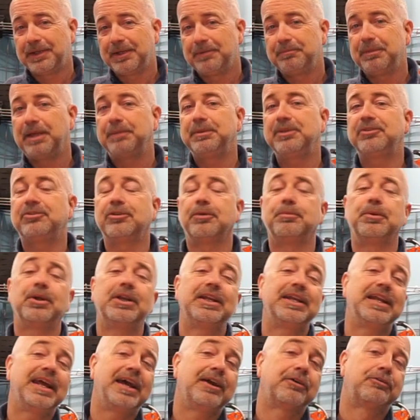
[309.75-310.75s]
maybe someone
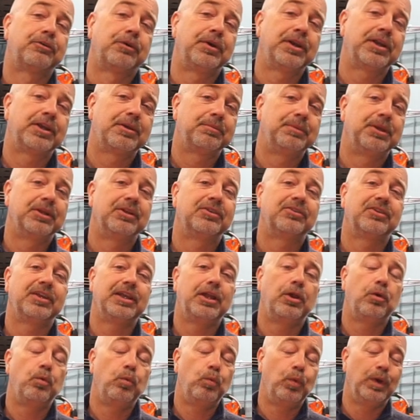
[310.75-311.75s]
in our growing
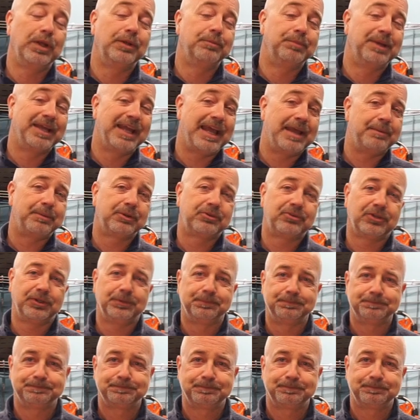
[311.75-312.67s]
community will be able to.